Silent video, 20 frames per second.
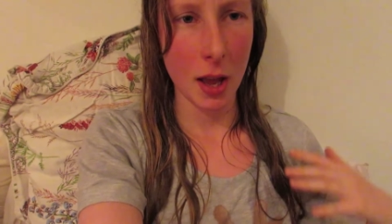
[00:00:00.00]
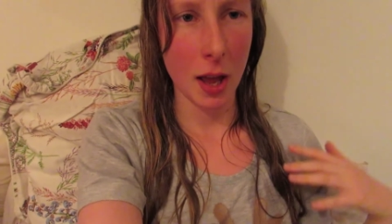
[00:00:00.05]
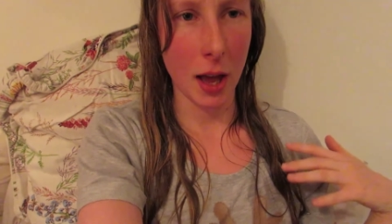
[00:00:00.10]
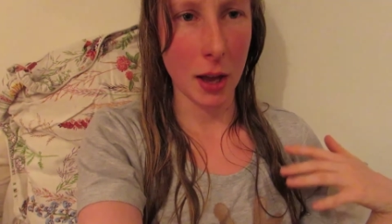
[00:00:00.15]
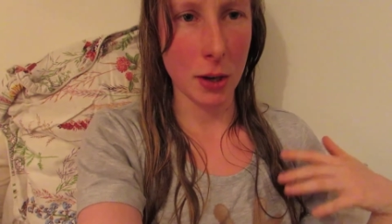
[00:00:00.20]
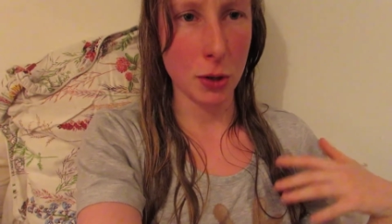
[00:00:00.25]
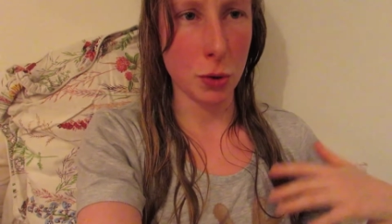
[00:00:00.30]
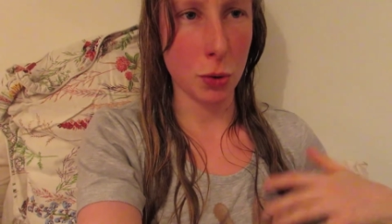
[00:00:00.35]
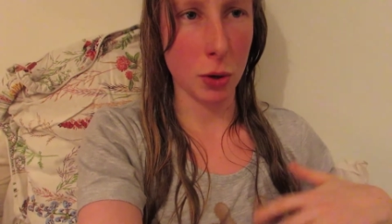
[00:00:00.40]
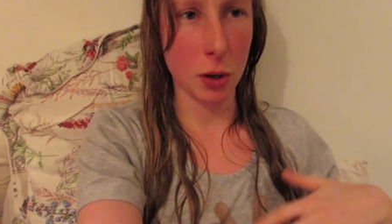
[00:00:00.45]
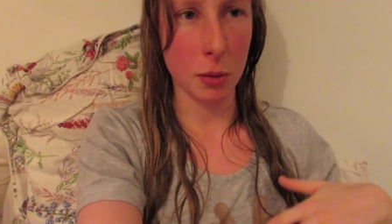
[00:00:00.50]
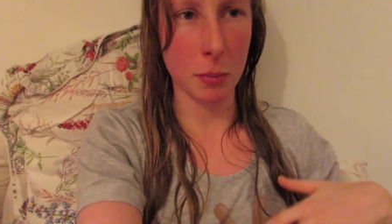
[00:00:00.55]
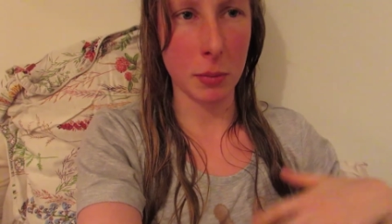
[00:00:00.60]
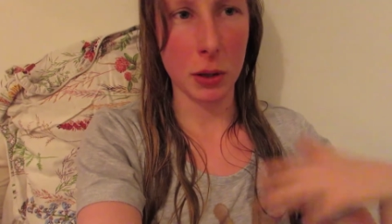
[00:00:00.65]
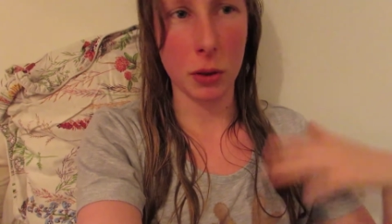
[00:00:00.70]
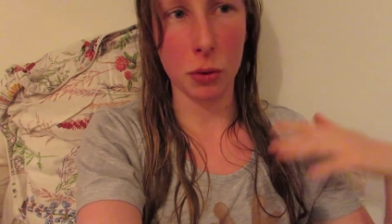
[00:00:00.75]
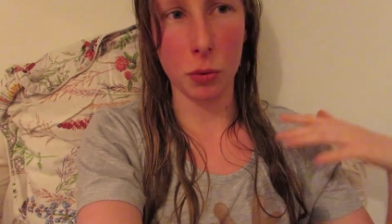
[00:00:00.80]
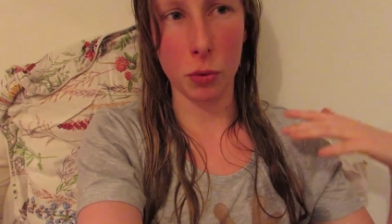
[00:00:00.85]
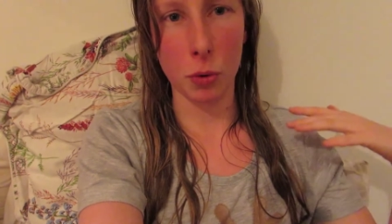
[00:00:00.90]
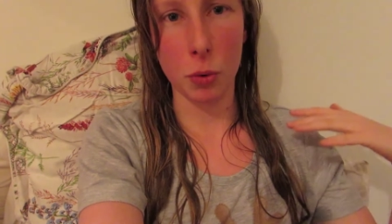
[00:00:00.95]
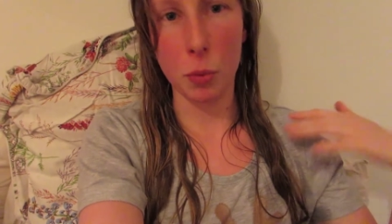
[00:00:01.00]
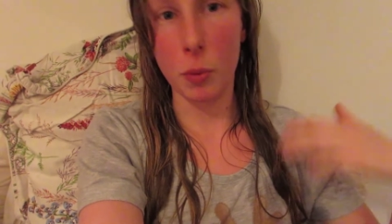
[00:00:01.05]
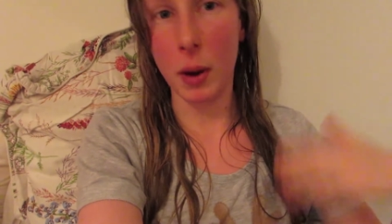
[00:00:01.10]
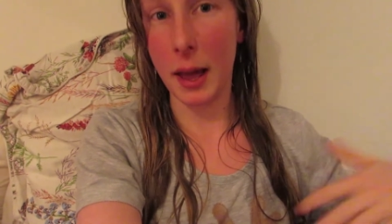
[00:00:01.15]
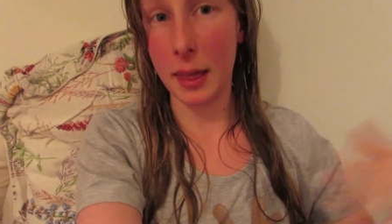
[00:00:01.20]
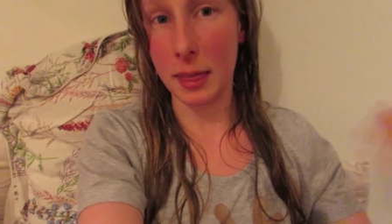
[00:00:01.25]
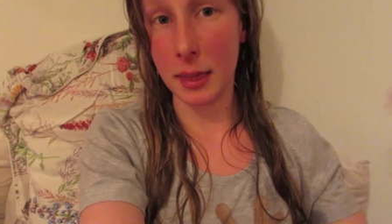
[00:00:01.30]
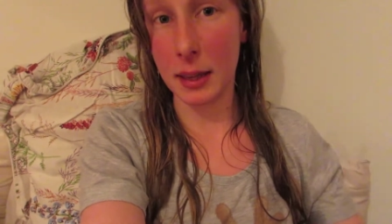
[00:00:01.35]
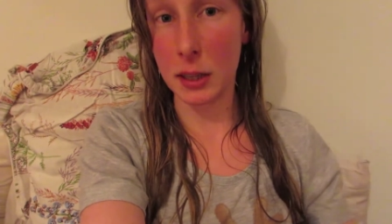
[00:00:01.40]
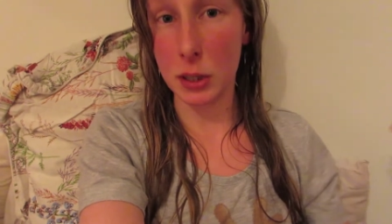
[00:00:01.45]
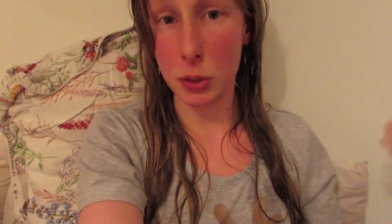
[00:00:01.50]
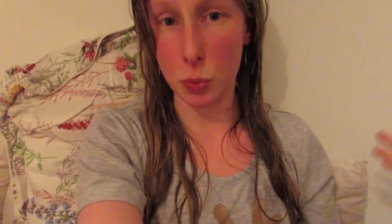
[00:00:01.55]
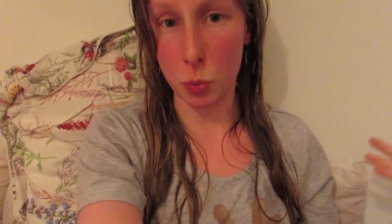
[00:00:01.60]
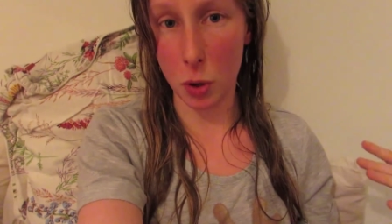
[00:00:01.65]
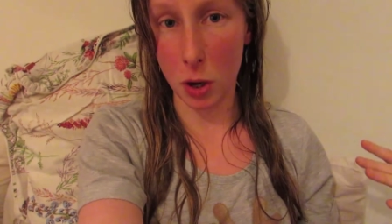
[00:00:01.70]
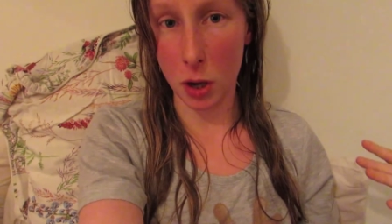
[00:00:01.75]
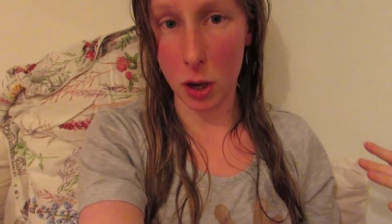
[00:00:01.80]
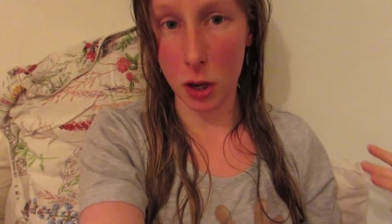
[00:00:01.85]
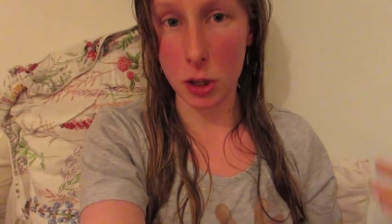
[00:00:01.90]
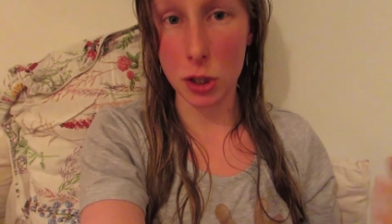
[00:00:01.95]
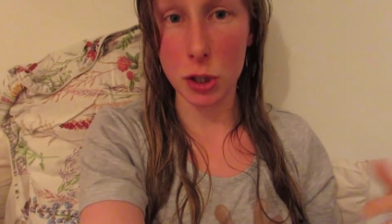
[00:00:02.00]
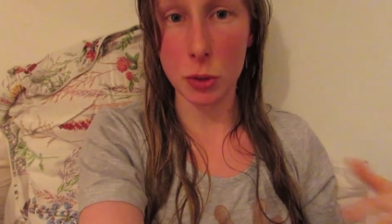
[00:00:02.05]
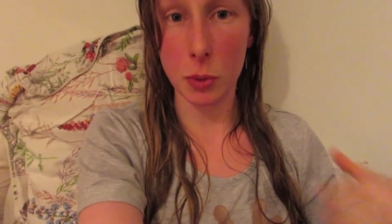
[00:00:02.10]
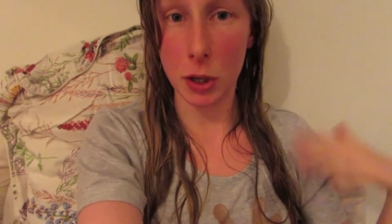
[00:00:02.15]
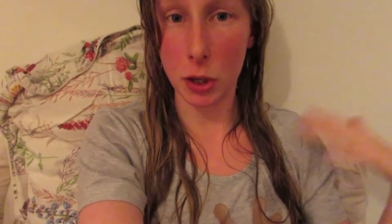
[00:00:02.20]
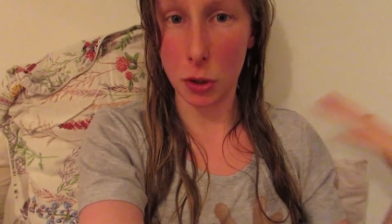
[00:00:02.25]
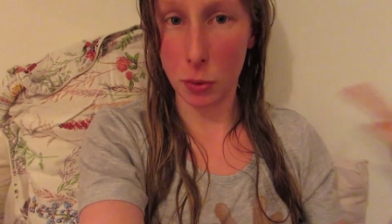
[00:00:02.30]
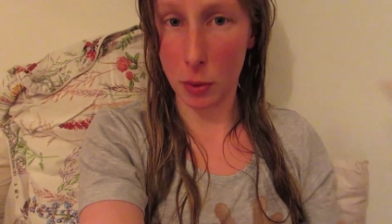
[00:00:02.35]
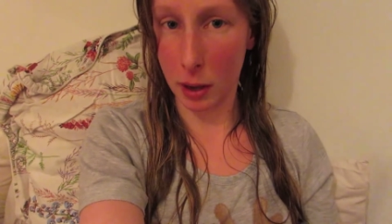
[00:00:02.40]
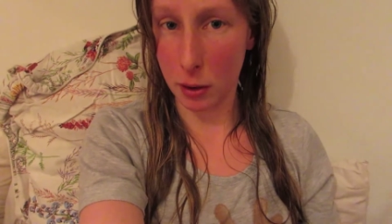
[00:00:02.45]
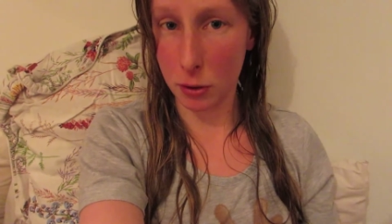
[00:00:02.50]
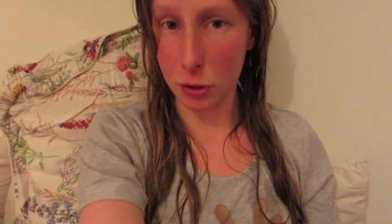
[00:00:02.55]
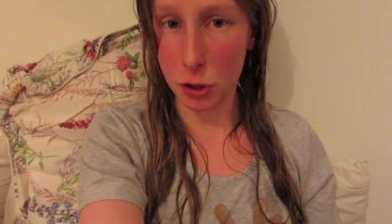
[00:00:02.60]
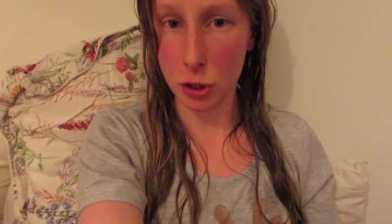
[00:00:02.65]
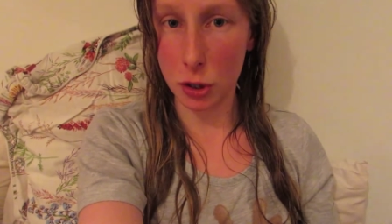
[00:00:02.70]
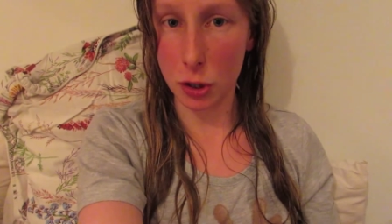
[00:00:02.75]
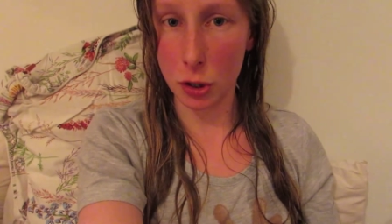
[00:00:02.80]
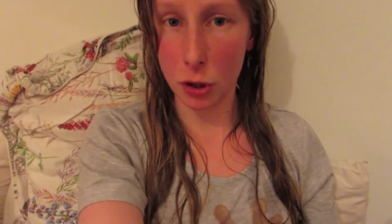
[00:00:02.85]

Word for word: and talking me through where things were so i knew how to